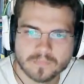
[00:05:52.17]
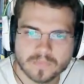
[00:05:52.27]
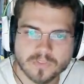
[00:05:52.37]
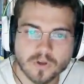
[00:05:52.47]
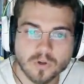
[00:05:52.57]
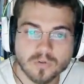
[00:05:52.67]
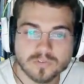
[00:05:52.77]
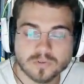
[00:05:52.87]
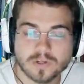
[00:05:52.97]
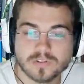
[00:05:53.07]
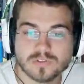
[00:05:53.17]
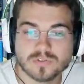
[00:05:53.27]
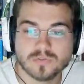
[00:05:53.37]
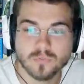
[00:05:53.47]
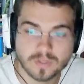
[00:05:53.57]
Those are
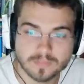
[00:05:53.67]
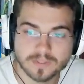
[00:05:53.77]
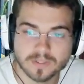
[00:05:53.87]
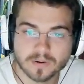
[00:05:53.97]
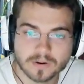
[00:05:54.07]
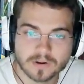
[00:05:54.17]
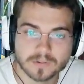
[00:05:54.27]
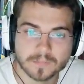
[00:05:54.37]
extremely hard.